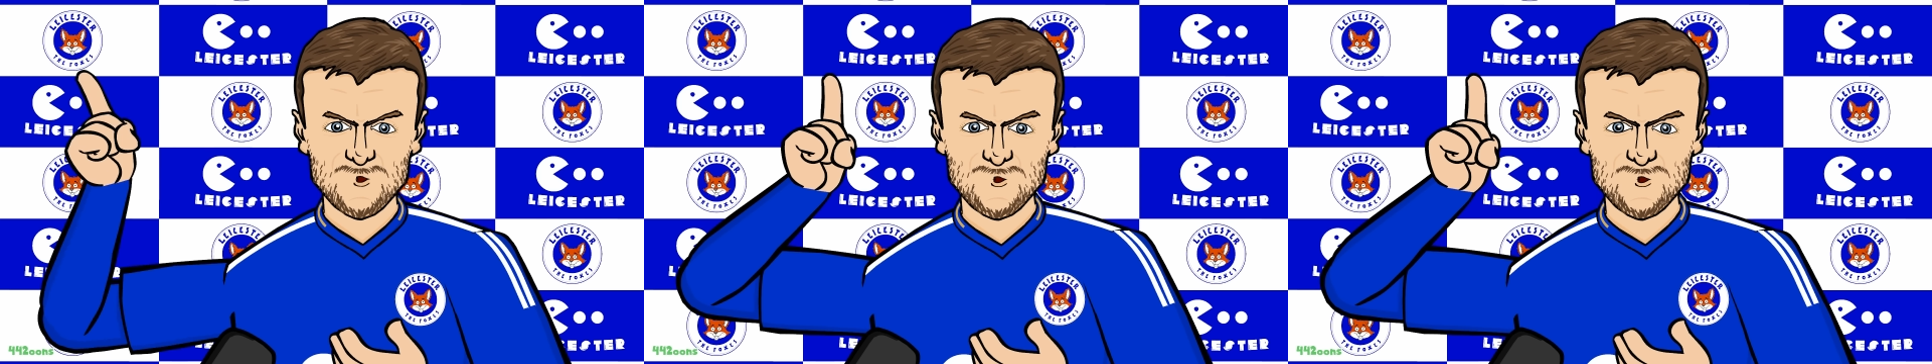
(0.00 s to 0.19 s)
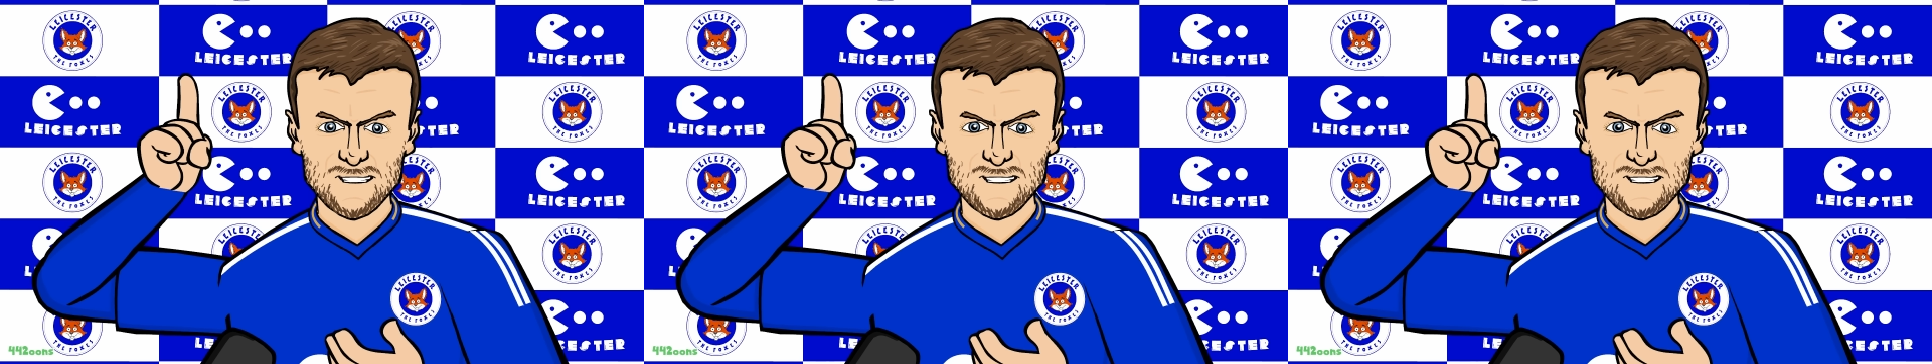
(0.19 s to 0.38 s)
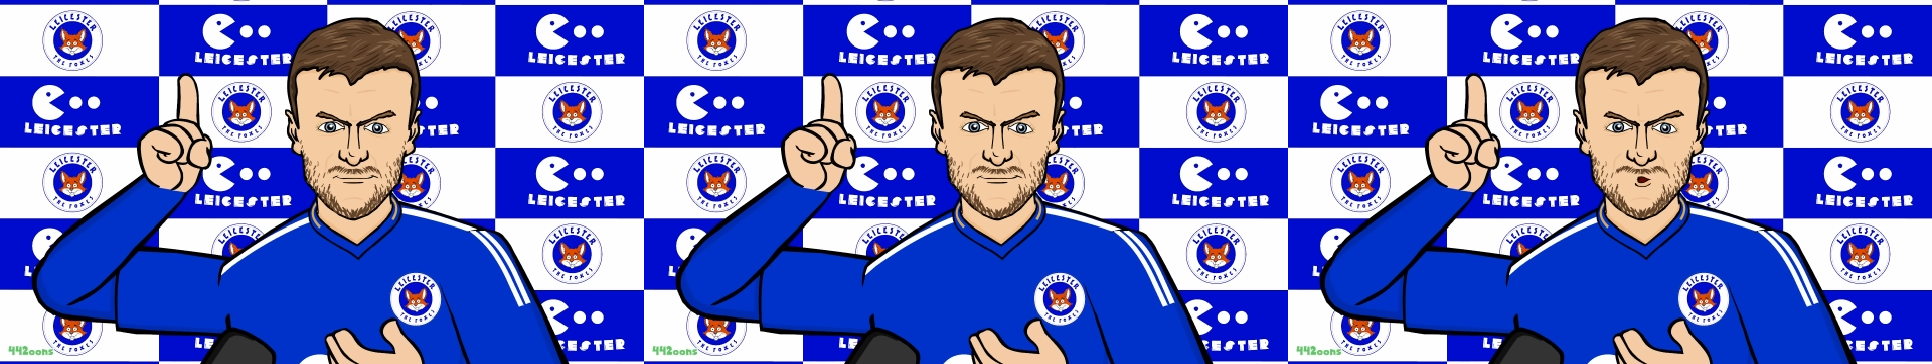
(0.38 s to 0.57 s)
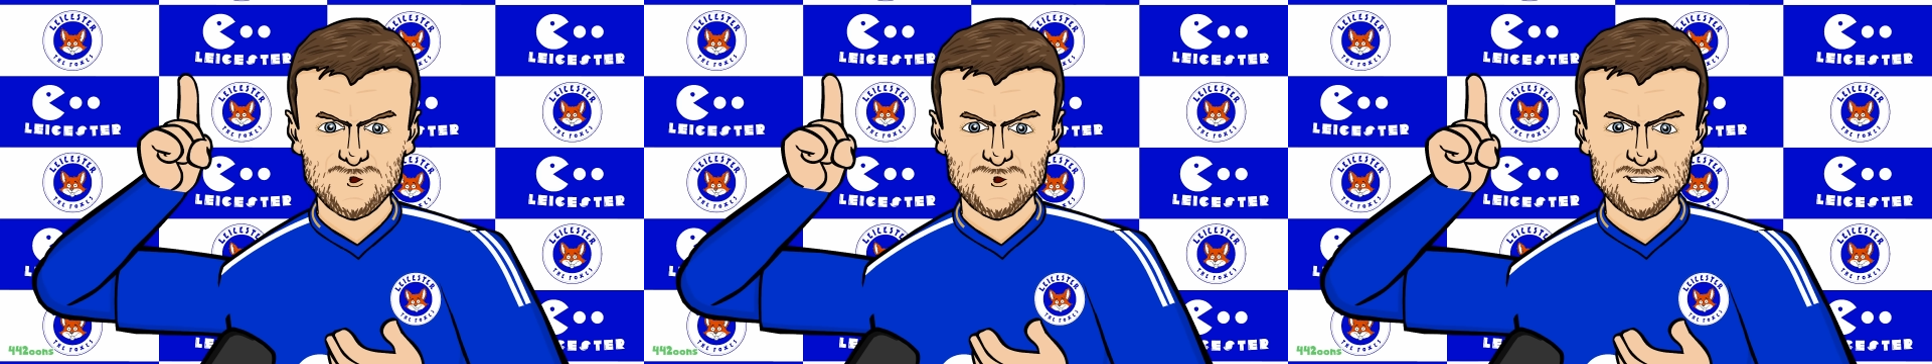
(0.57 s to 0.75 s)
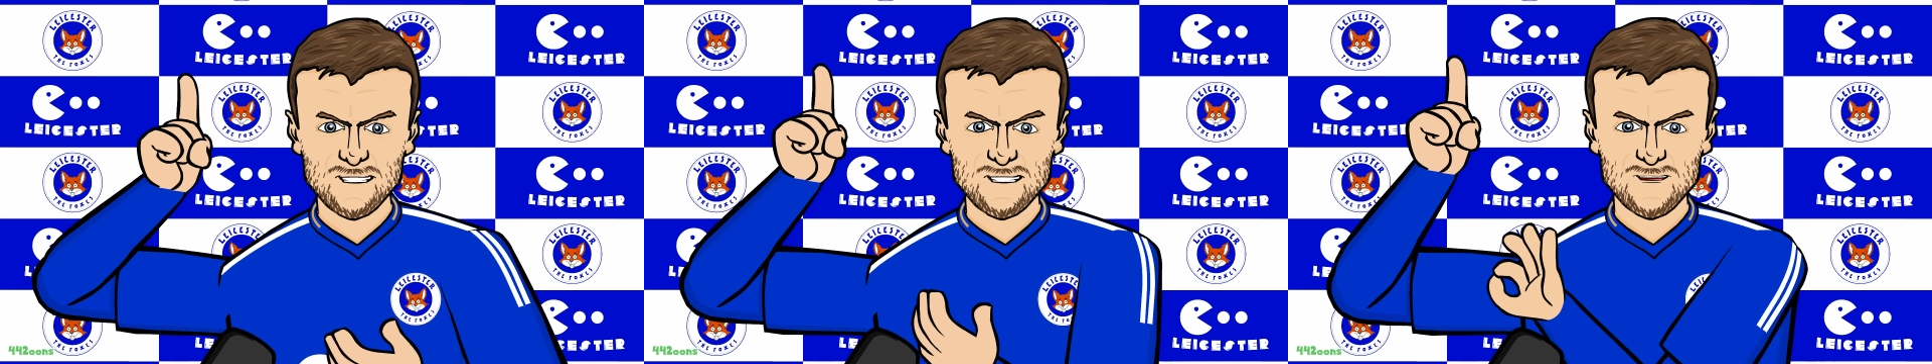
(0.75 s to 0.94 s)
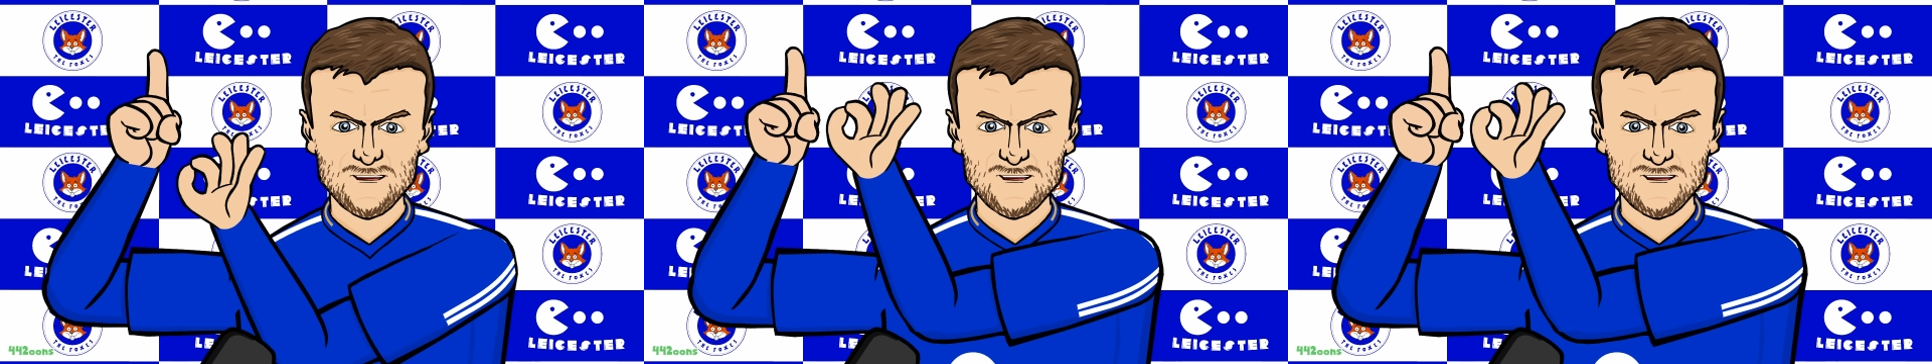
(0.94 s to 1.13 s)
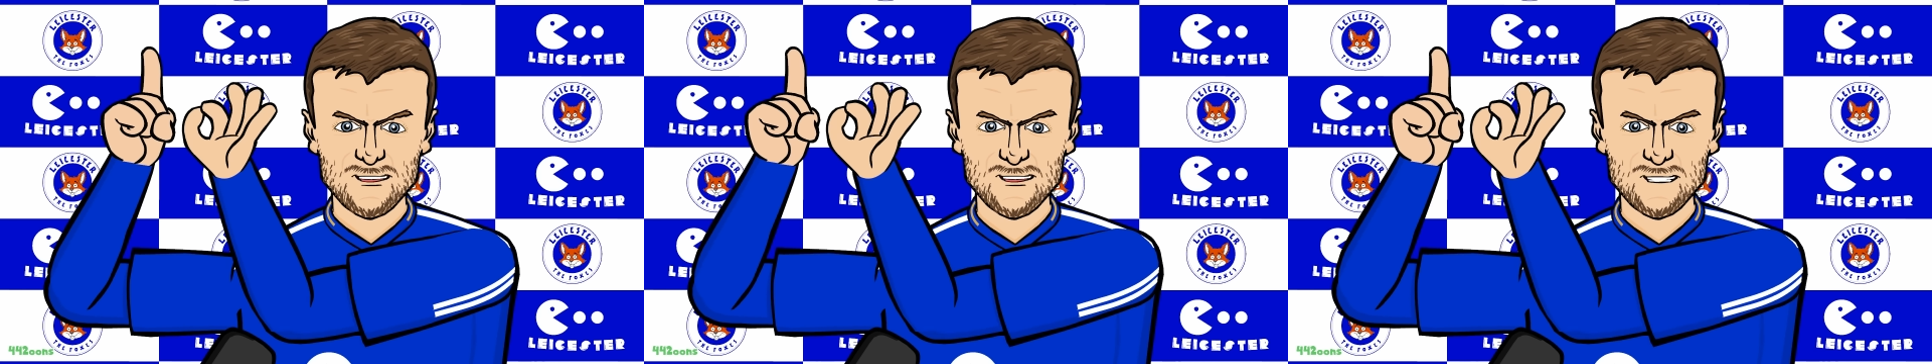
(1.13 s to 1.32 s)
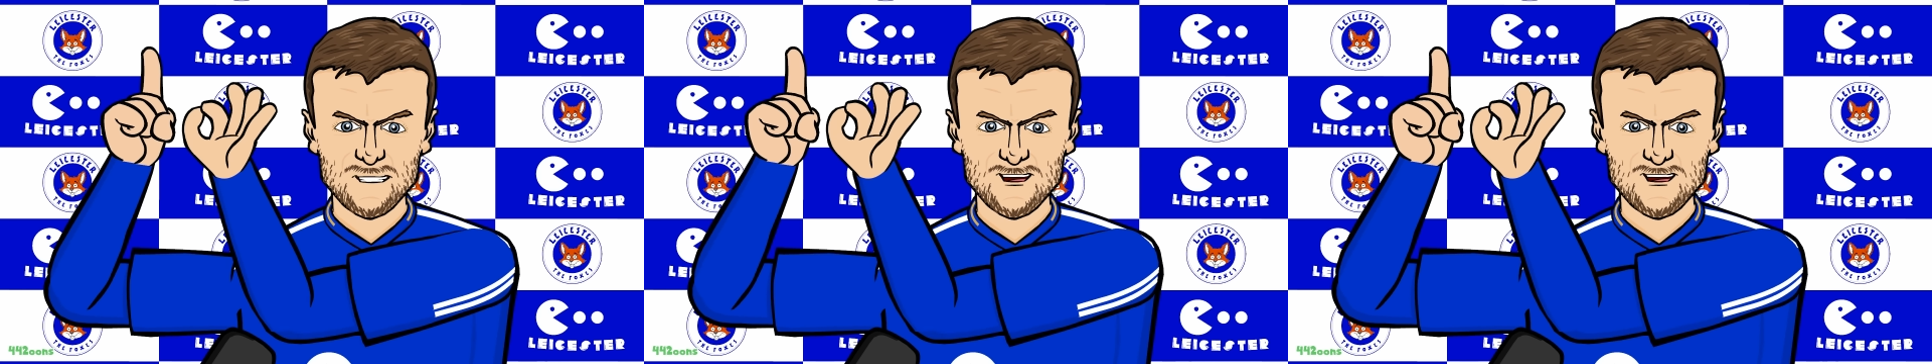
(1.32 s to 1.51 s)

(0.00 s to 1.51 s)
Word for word: won, Spurs nil.